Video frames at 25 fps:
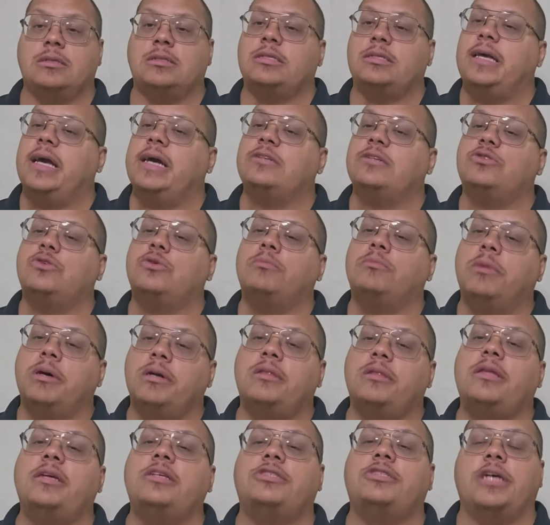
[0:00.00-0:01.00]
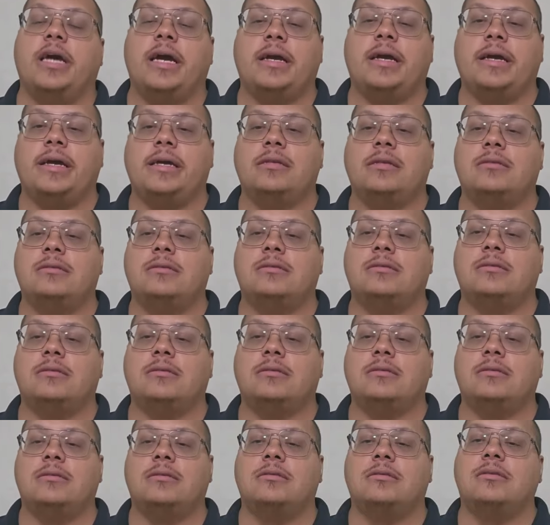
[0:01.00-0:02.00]
Schedule monthly
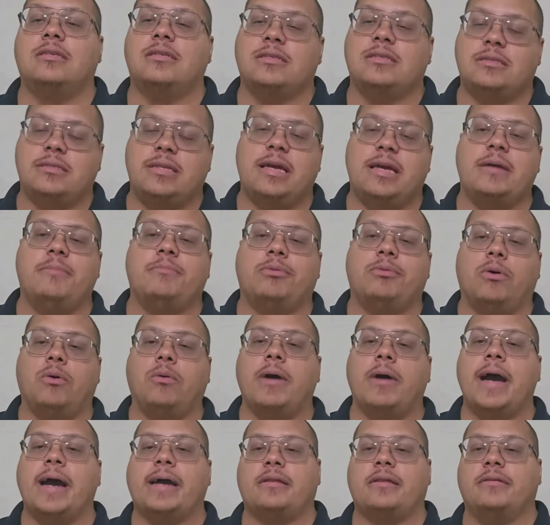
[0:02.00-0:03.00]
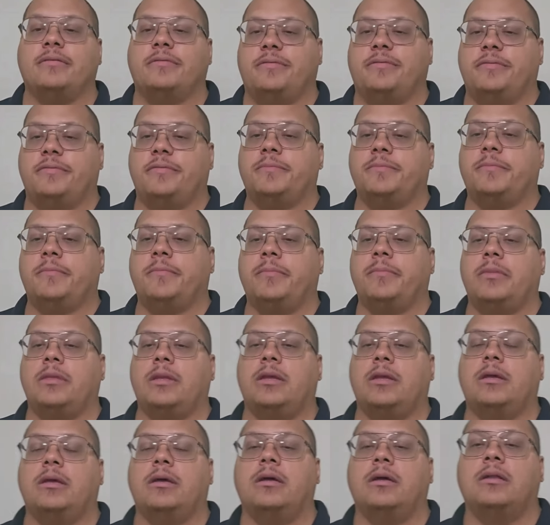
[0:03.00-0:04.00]
check-ins to stay proactive.
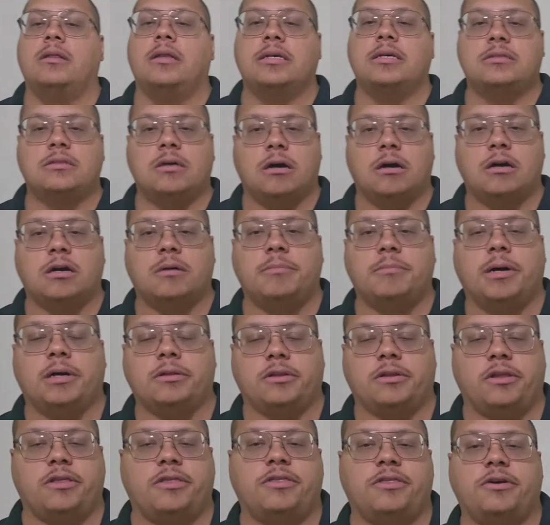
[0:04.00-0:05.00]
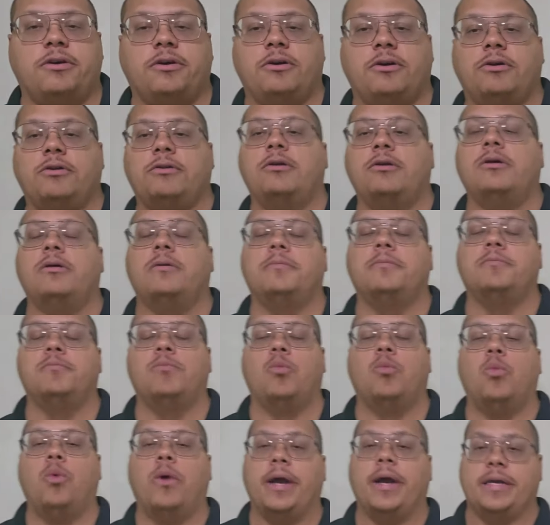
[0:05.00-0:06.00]
Let's talk about the third
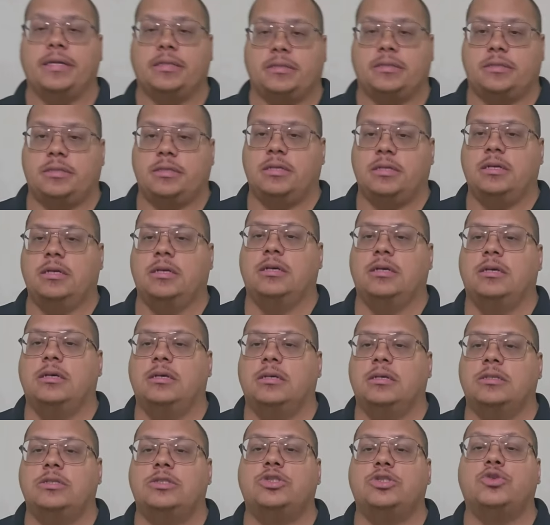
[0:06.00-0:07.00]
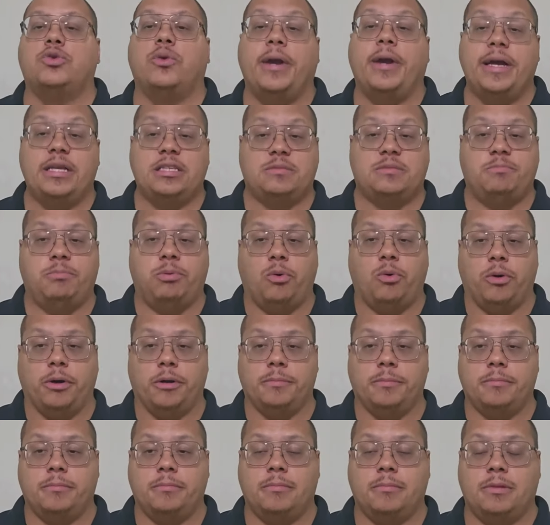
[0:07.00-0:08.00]
waste,
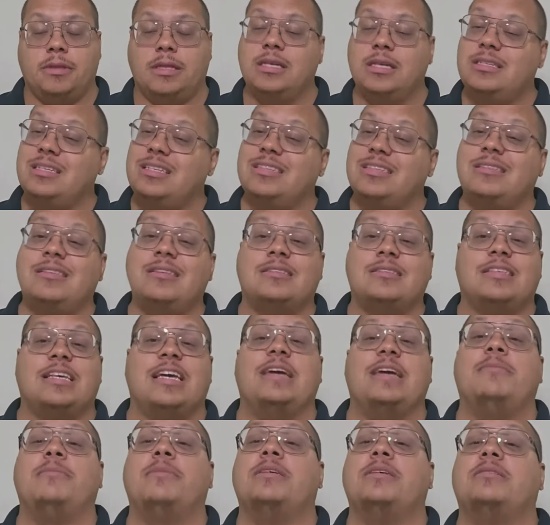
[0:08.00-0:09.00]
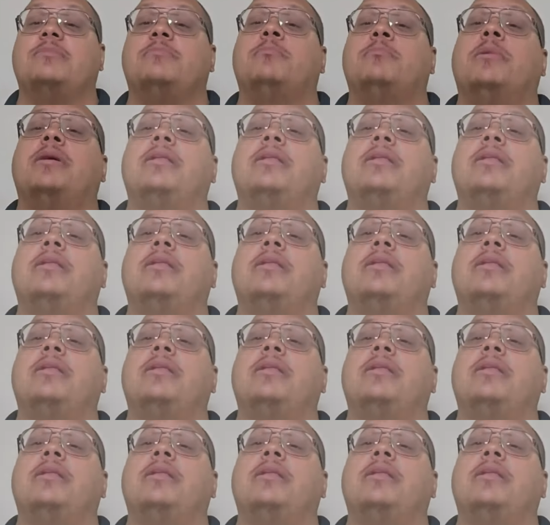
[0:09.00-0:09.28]
transport. This is the same as